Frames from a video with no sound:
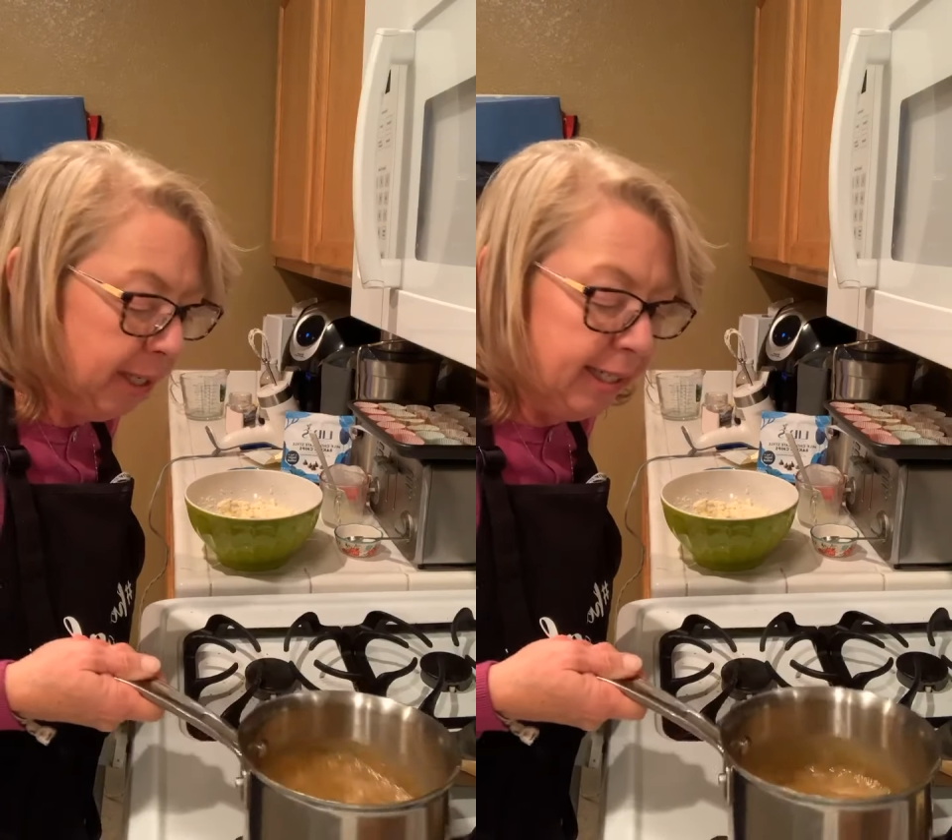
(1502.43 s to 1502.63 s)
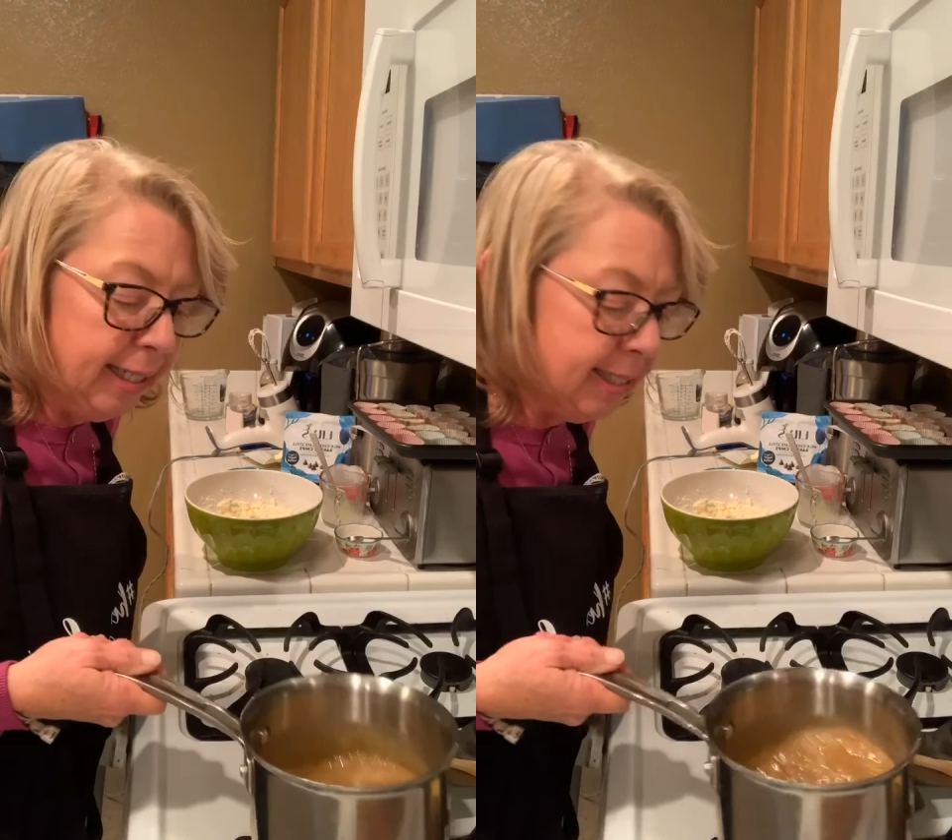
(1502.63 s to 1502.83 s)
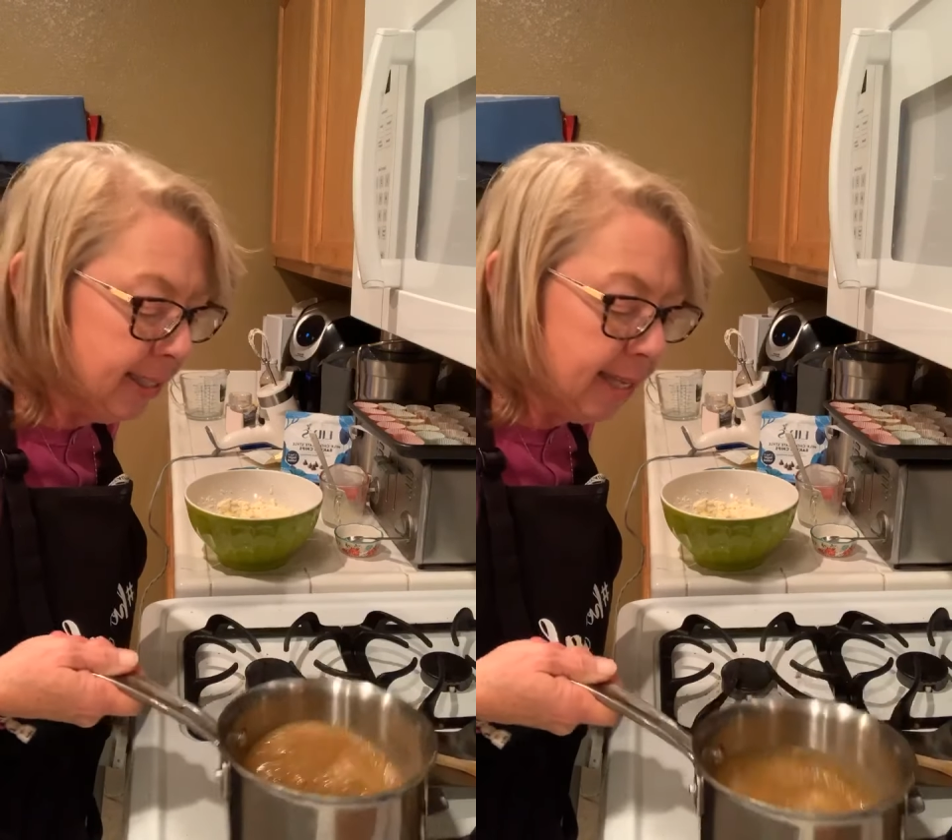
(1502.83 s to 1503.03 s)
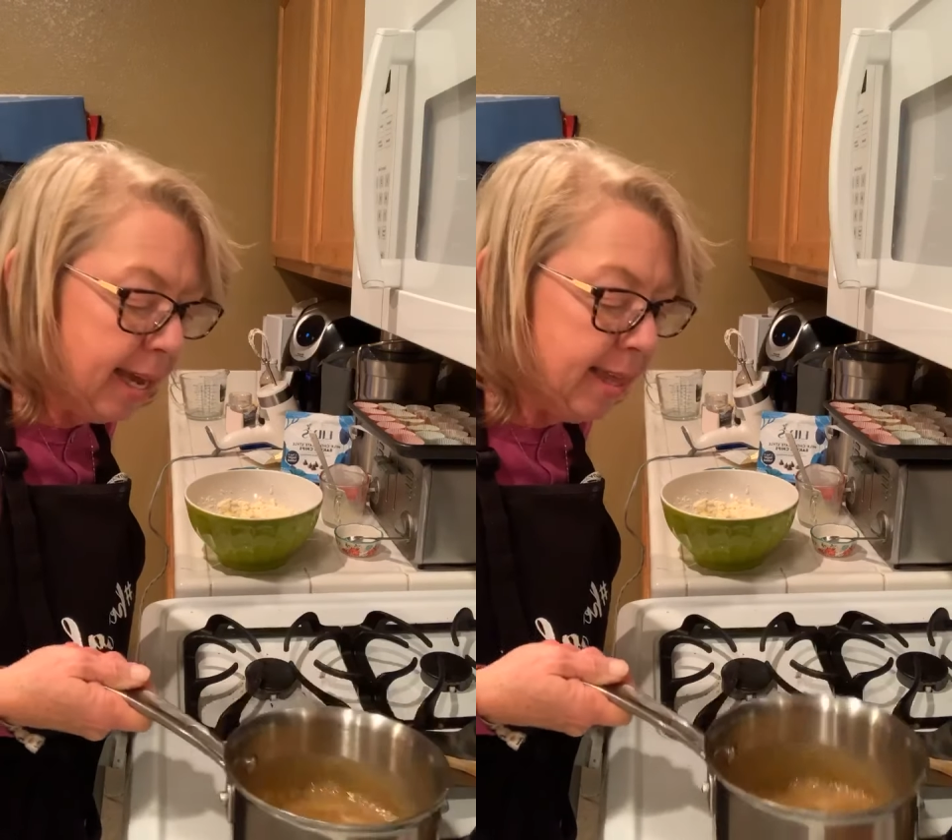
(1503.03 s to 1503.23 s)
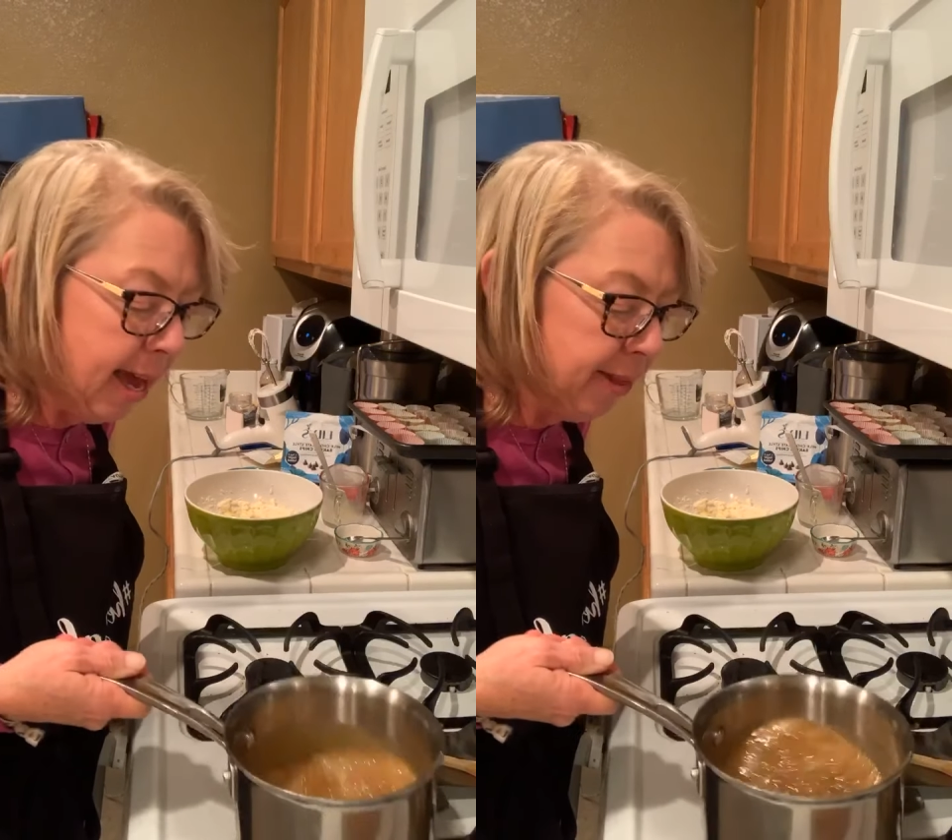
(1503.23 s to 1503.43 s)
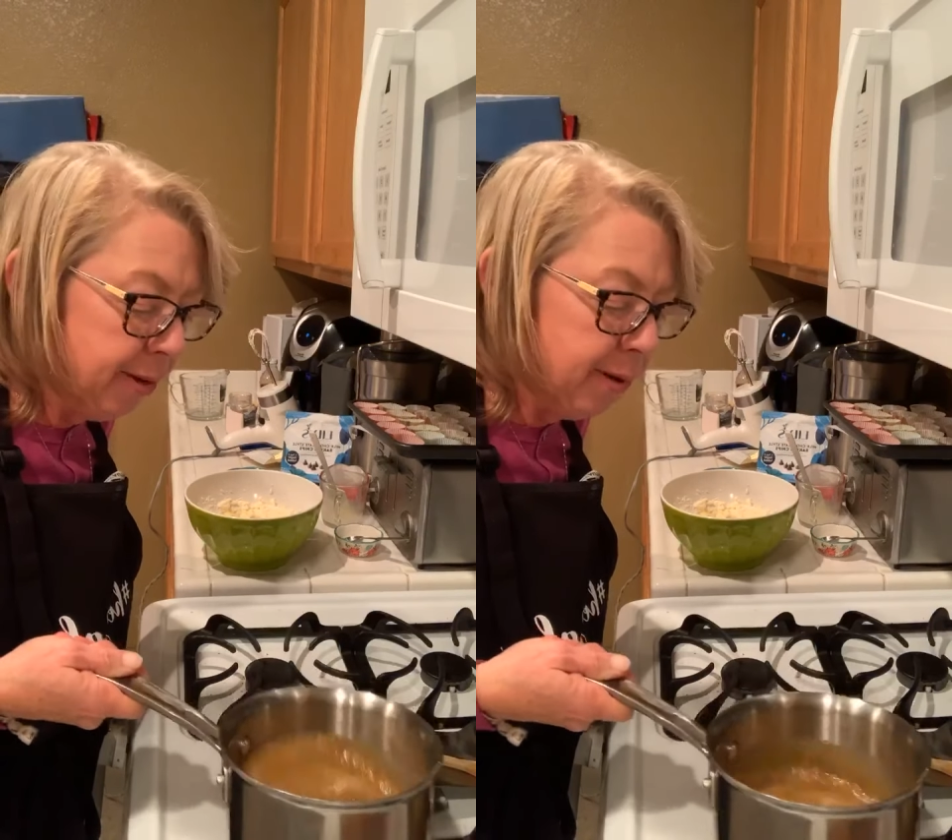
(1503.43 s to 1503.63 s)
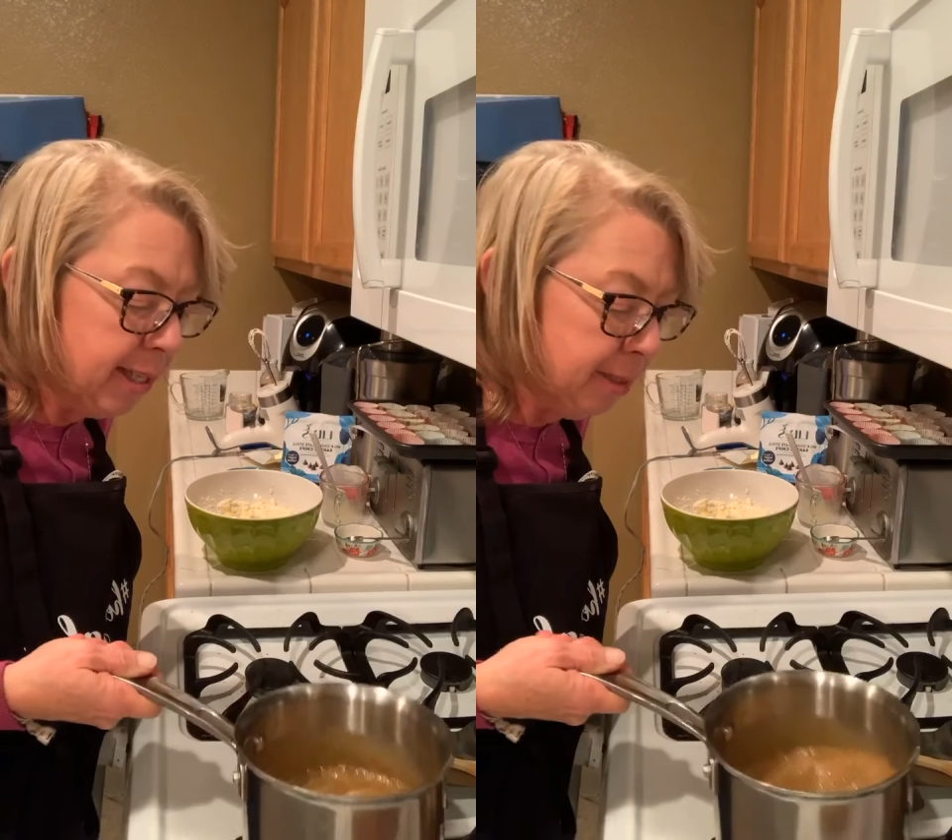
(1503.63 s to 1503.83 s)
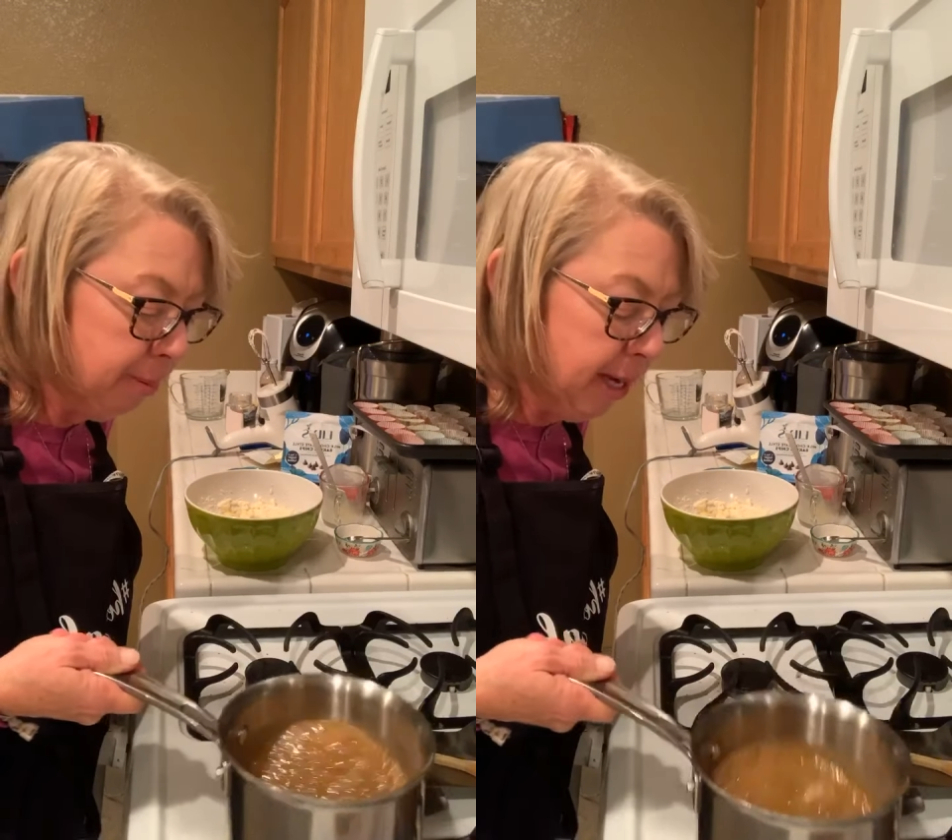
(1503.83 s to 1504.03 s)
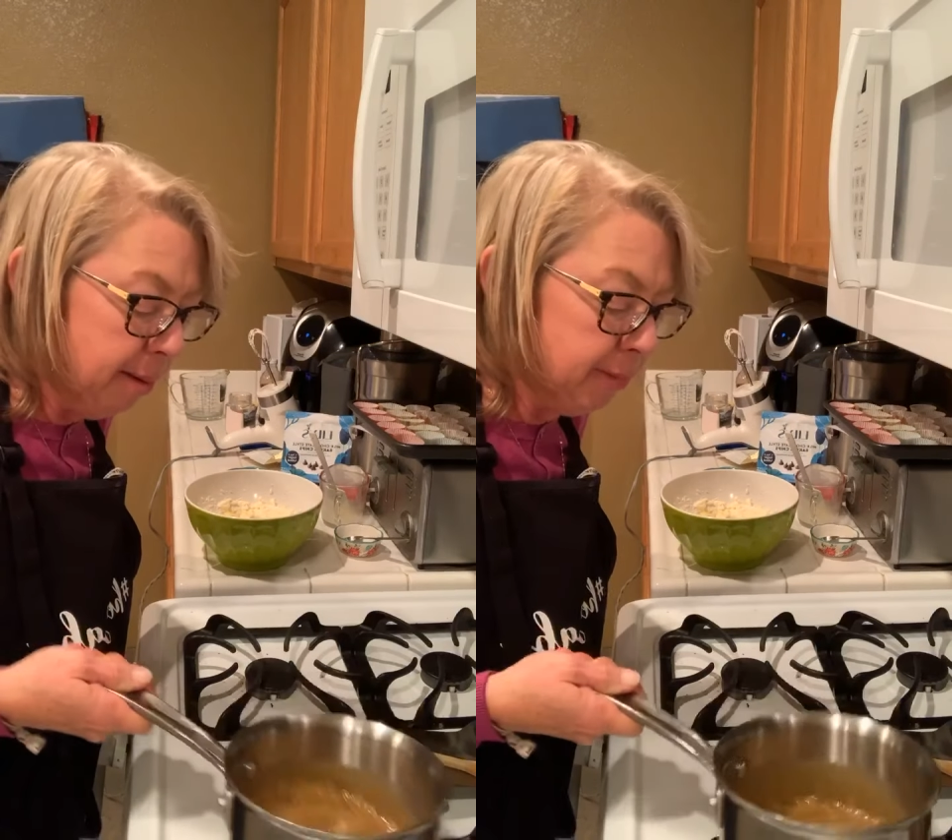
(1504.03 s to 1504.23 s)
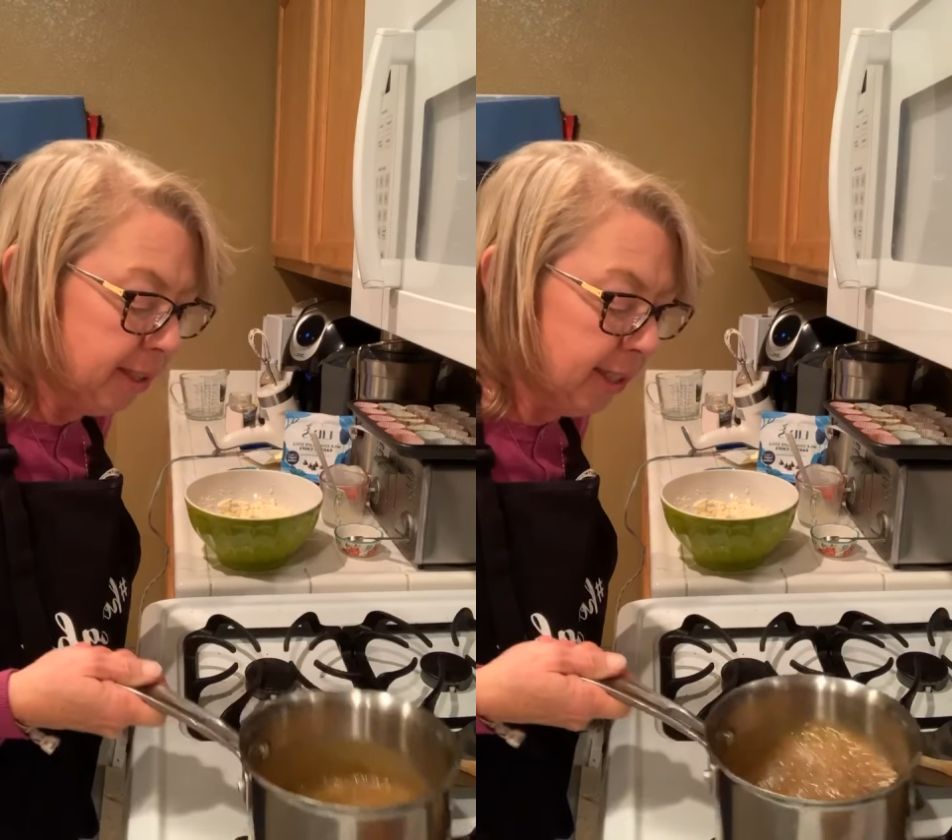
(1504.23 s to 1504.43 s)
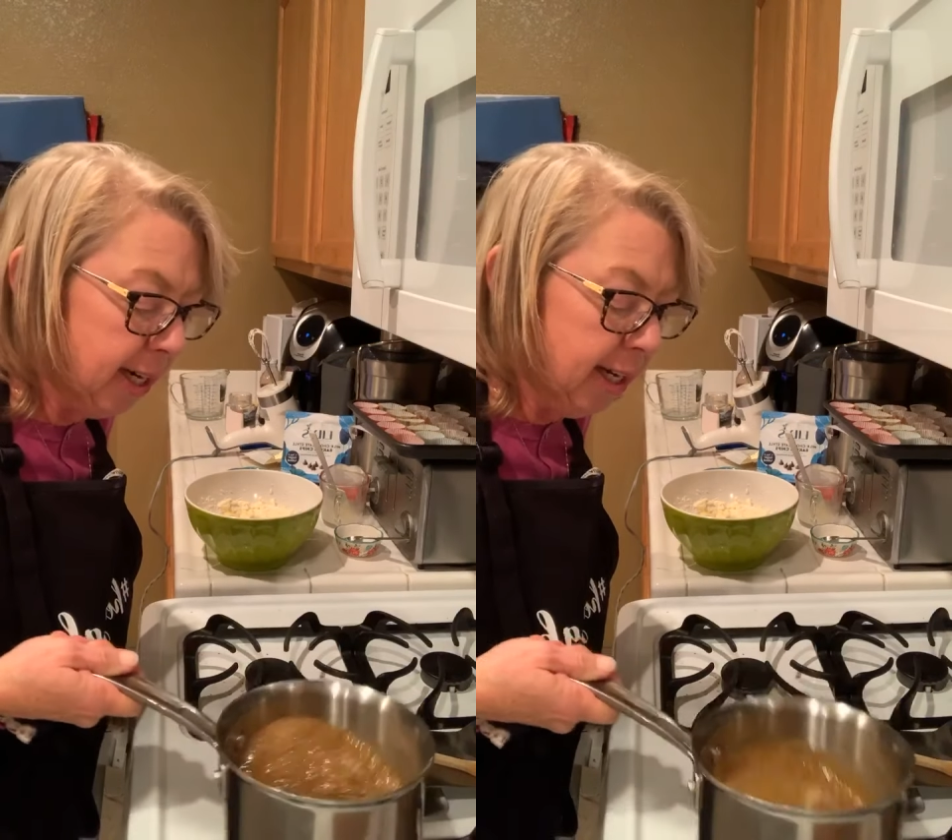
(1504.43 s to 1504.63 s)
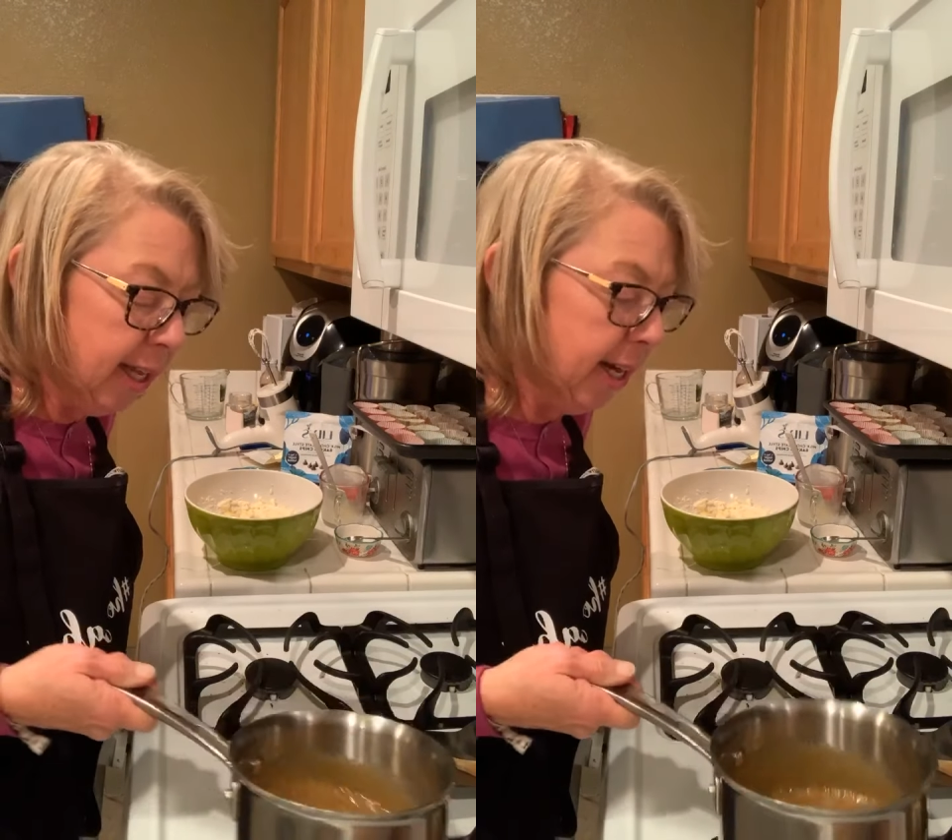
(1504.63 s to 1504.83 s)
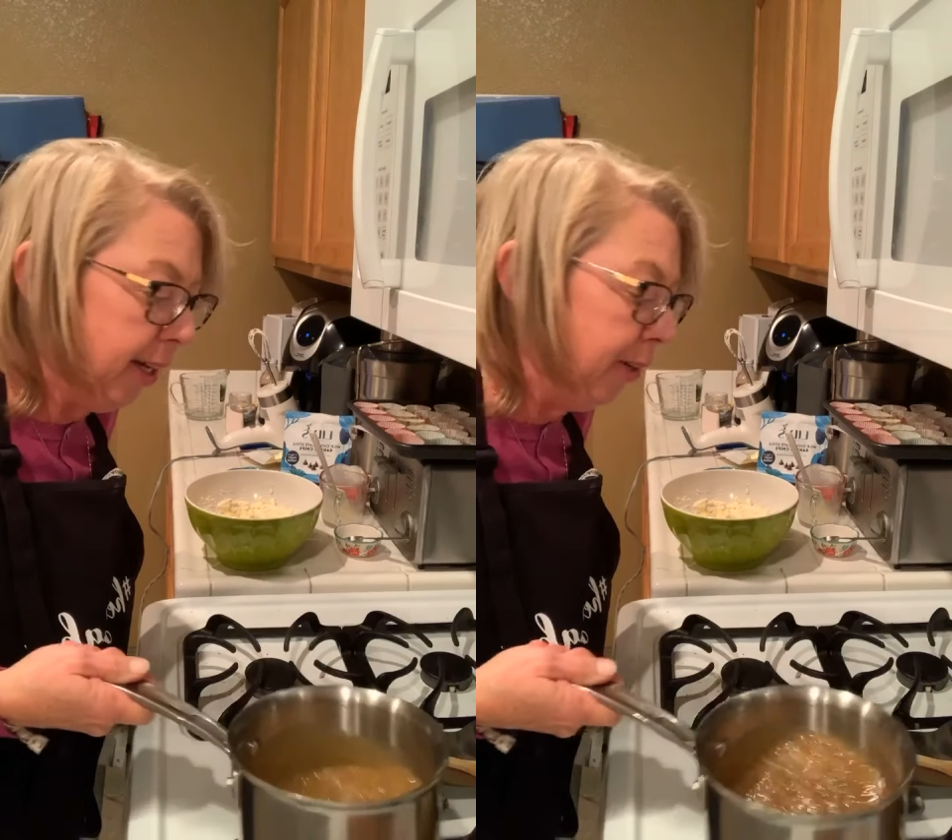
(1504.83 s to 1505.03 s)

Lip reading: But it didn't say that in the recipe. I'm just going to let it